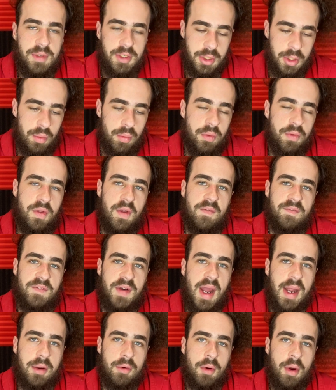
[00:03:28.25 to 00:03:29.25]
use
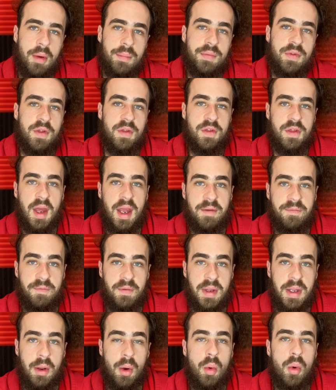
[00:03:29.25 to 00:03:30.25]
firearms
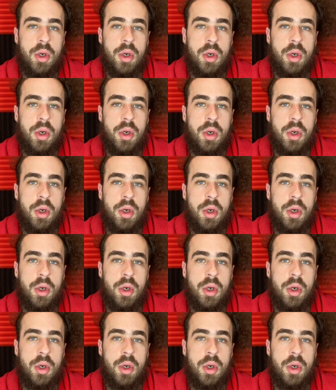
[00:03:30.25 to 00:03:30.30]
safely